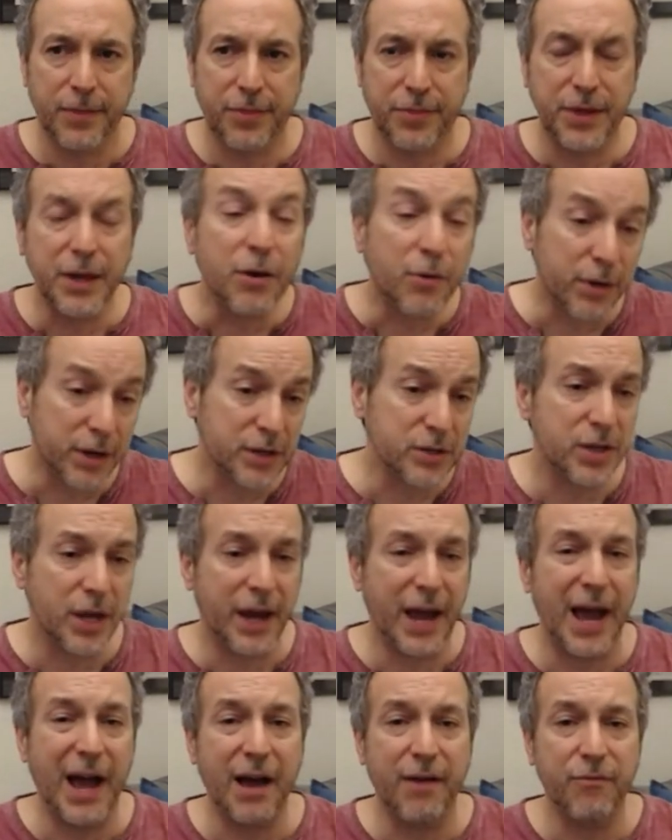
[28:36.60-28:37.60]
theories
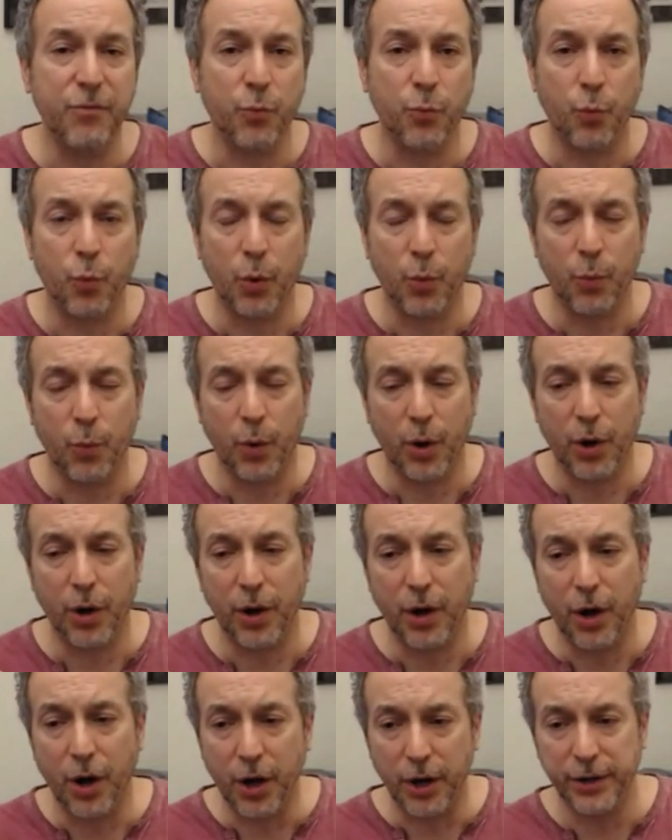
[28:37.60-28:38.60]
they have on, um, uh,
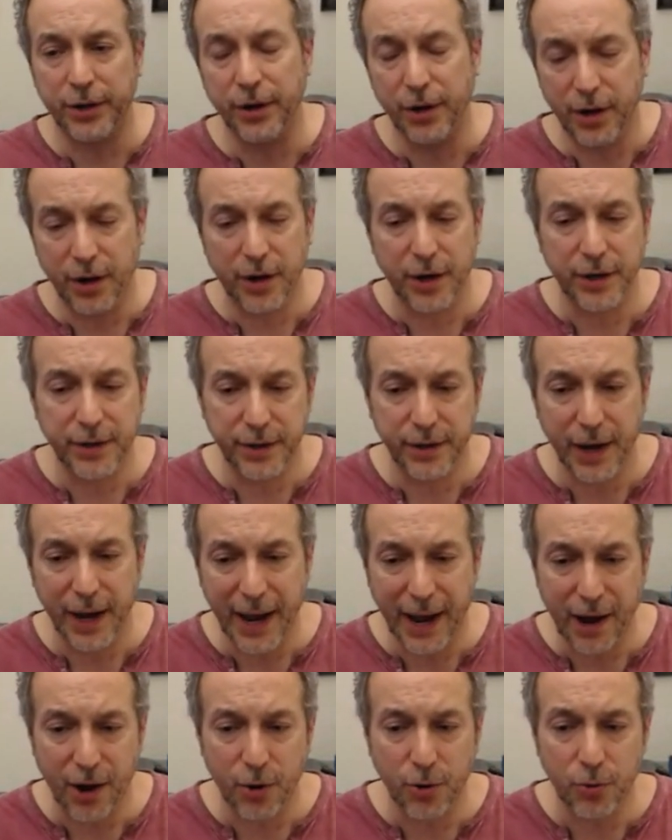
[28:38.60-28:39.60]
on, on
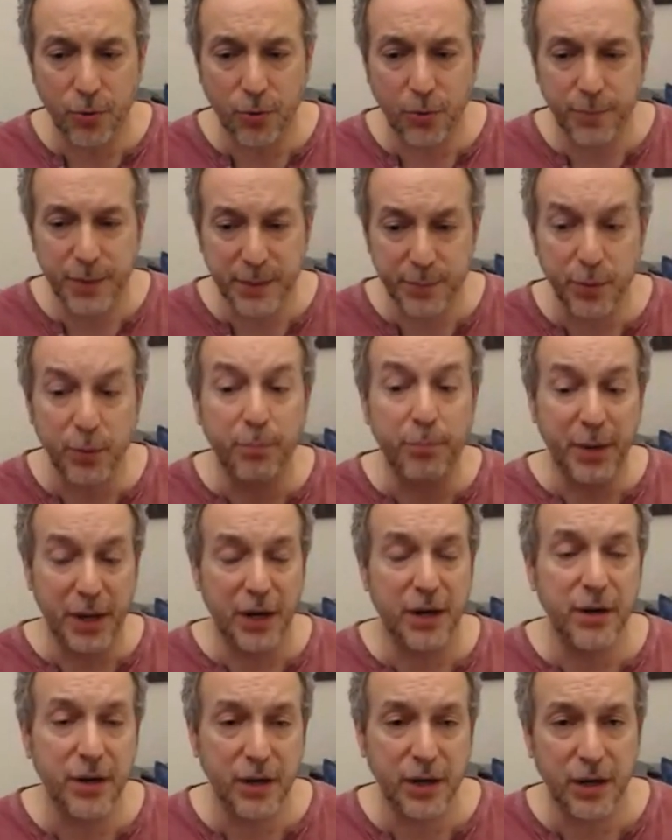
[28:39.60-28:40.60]
how people
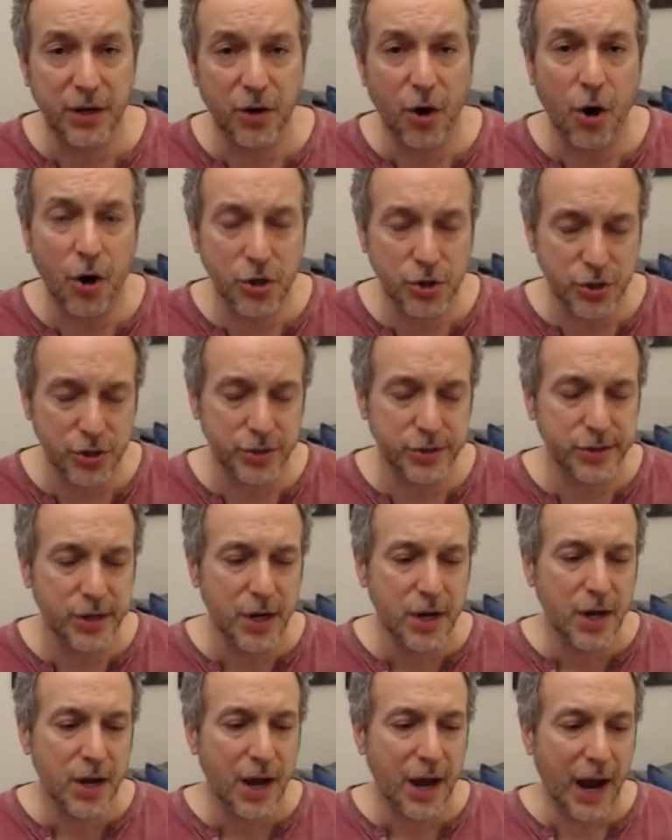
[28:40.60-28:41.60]
bid in auctions.
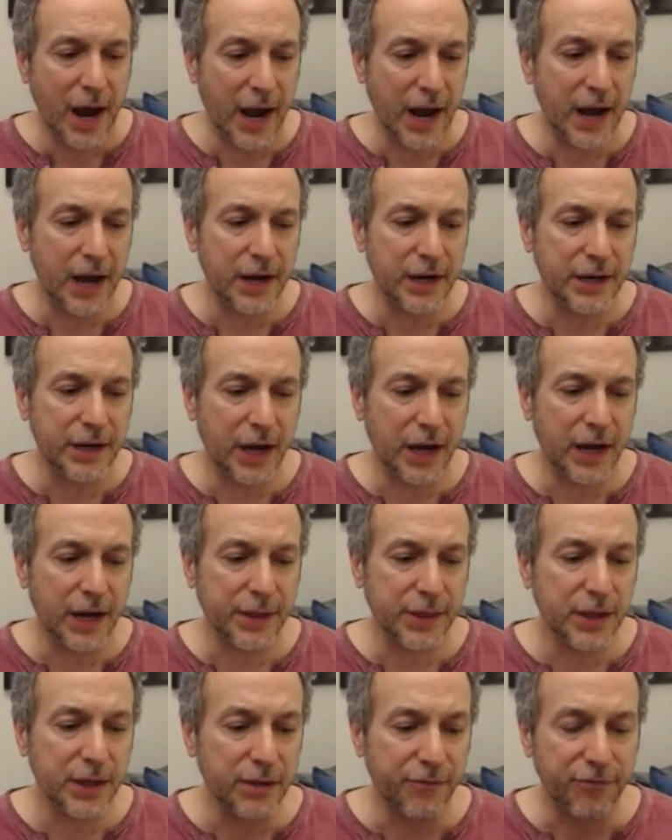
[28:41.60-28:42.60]
And uh,
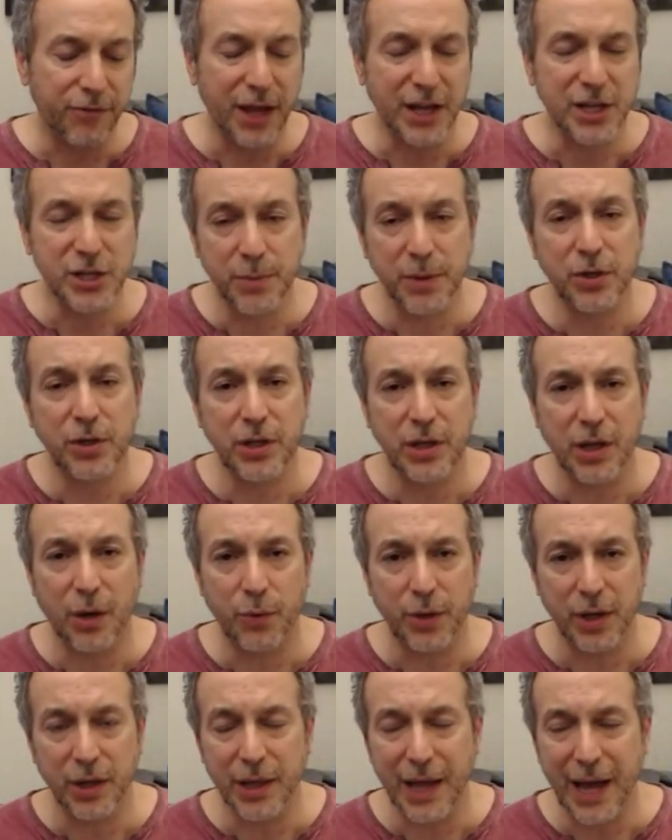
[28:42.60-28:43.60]
I think the flexibility that
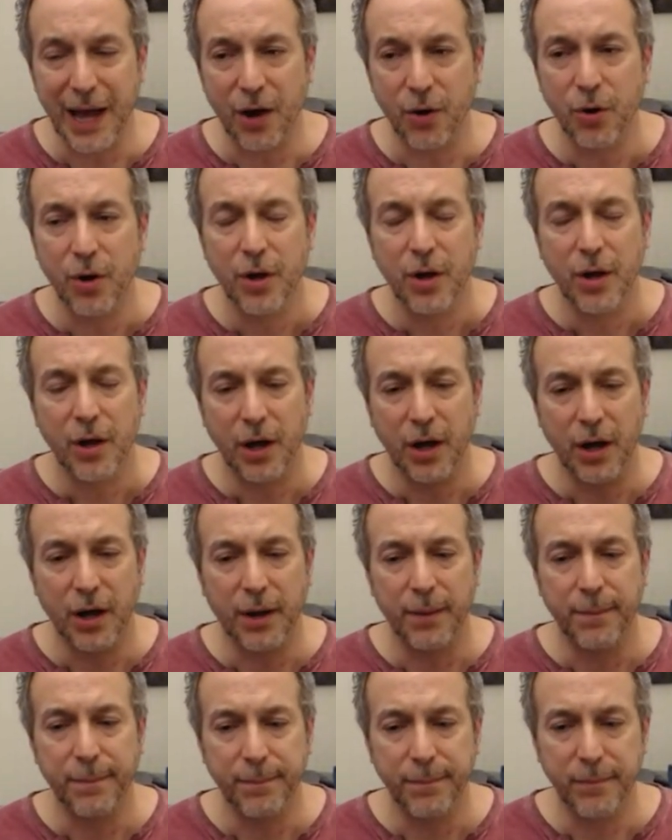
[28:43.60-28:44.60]
we allow
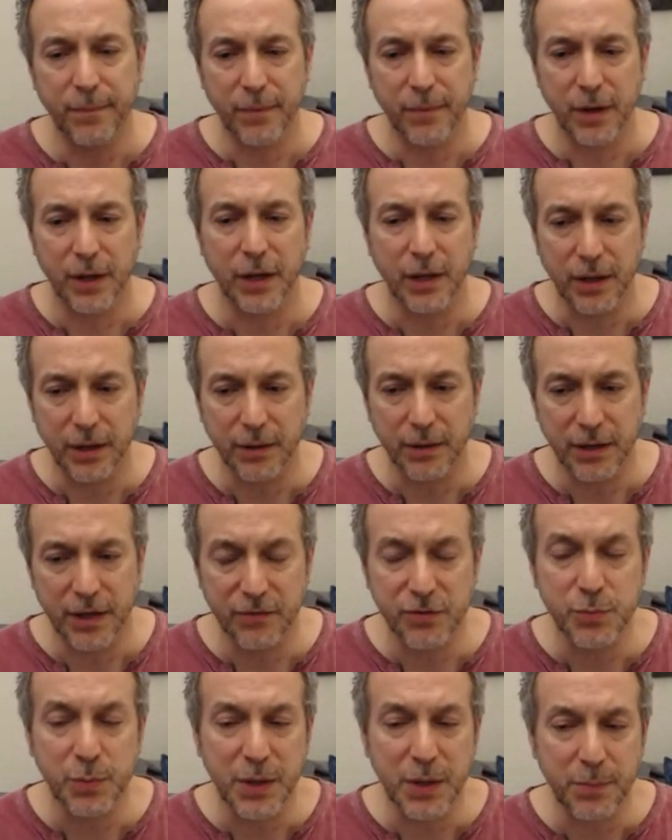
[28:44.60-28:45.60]
um, uh,
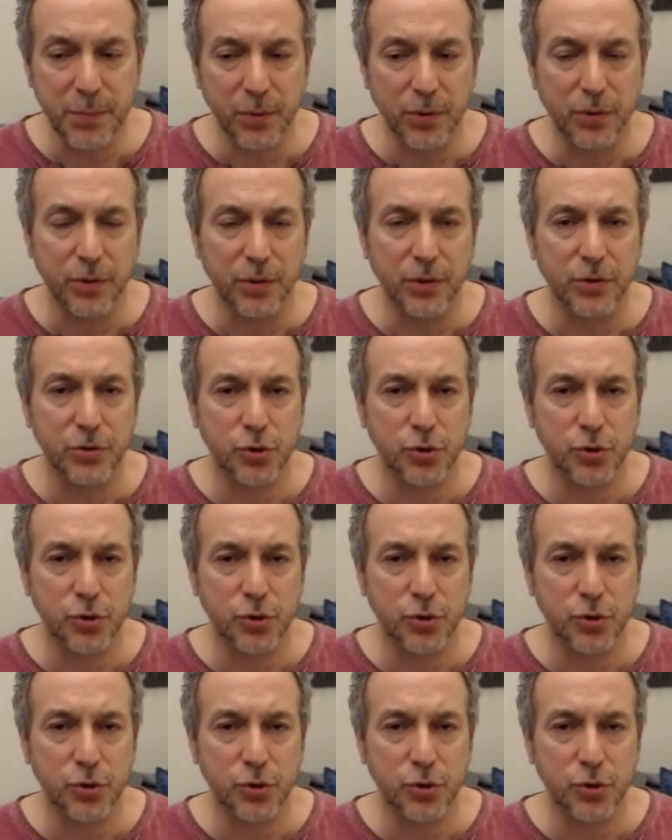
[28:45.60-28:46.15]
gives people